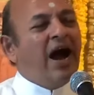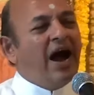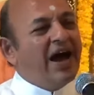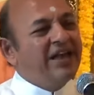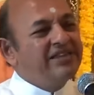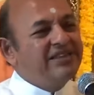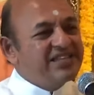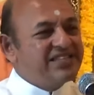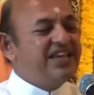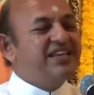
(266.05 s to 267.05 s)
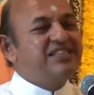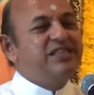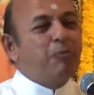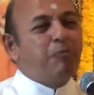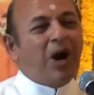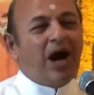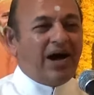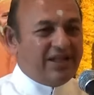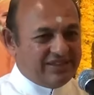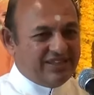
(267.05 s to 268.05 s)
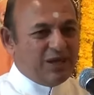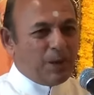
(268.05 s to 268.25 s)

And this is the path,